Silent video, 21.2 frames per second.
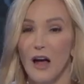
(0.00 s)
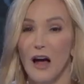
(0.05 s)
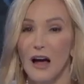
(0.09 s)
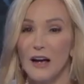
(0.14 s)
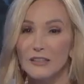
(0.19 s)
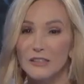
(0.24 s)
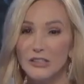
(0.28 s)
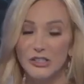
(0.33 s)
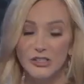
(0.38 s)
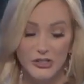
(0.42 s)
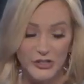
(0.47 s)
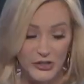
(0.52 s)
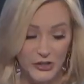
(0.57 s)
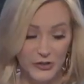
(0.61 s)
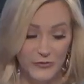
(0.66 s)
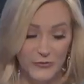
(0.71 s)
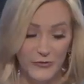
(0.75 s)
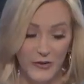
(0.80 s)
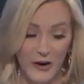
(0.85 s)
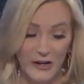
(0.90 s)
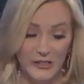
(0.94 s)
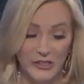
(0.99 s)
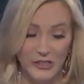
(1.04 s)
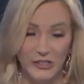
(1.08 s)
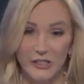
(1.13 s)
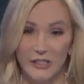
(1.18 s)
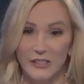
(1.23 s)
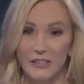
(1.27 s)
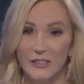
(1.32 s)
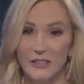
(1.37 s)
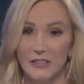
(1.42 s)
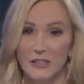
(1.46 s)
understood
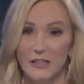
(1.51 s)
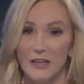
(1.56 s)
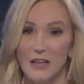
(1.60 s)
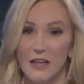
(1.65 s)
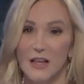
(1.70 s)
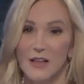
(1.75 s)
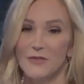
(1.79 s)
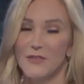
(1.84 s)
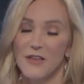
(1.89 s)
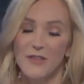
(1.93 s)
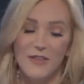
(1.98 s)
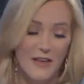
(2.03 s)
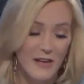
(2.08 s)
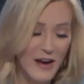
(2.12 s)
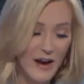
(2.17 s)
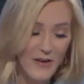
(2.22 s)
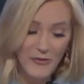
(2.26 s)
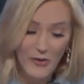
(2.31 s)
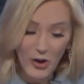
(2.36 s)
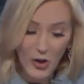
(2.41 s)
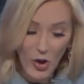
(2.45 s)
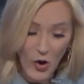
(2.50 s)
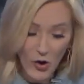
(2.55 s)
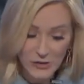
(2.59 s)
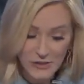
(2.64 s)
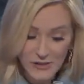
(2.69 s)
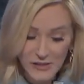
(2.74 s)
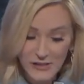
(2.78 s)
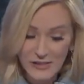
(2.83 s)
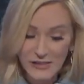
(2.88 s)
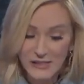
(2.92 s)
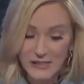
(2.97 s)
freshness. They never
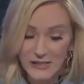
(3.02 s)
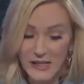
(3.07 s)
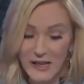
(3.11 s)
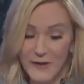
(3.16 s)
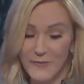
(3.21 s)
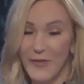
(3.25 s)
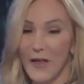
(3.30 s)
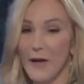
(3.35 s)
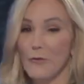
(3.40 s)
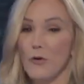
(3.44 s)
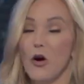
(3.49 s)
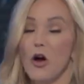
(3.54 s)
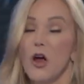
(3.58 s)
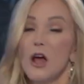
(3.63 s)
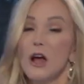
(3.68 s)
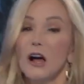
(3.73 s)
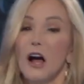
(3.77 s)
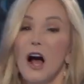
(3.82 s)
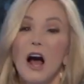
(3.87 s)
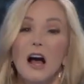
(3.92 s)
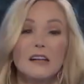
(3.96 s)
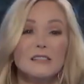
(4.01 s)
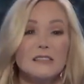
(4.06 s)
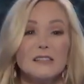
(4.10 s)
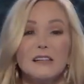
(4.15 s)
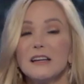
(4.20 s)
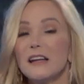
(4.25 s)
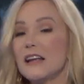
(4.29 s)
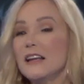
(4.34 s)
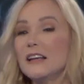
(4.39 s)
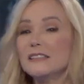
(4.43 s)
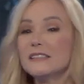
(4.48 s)
lost its leaf. They were
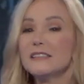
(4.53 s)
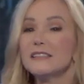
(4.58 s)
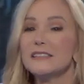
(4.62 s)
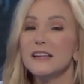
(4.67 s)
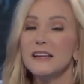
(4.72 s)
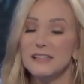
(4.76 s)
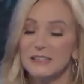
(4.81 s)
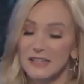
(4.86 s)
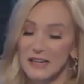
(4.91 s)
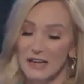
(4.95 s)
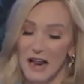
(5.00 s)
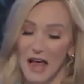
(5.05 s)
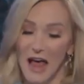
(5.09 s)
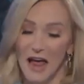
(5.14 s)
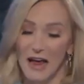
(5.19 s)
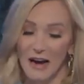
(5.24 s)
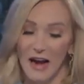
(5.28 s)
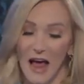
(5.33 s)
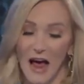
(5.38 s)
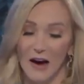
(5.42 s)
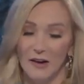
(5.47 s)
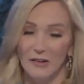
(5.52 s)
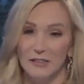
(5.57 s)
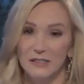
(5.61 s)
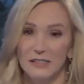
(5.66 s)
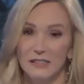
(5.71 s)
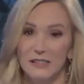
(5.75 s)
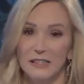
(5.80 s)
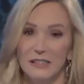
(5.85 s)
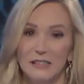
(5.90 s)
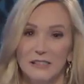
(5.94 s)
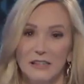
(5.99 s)
constant in season and out of
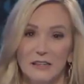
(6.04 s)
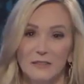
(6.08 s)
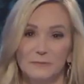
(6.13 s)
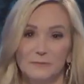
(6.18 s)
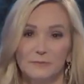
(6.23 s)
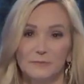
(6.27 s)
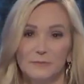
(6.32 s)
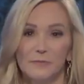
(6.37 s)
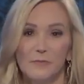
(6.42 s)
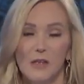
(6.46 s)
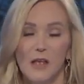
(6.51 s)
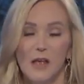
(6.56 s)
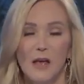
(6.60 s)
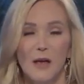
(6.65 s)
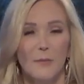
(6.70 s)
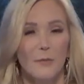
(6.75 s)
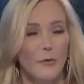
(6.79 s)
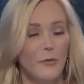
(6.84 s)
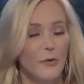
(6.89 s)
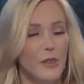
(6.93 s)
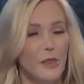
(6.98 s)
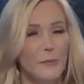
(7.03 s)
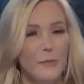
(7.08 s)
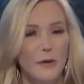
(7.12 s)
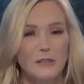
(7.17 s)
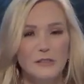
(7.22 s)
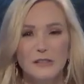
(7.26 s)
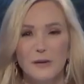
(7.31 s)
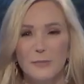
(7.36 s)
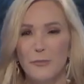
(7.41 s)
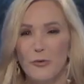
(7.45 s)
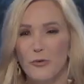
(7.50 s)
season. One of the
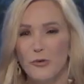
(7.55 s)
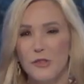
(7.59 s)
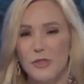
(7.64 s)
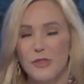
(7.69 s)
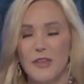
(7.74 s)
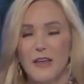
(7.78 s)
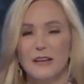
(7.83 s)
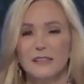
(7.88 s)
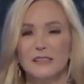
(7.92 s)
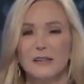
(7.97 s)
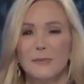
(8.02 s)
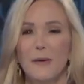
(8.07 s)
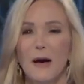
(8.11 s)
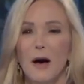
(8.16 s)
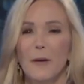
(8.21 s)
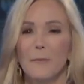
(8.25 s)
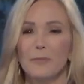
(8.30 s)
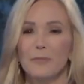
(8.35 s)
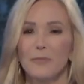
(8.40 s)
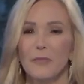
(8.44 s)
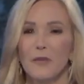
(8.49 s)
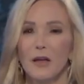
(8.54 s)
most important things about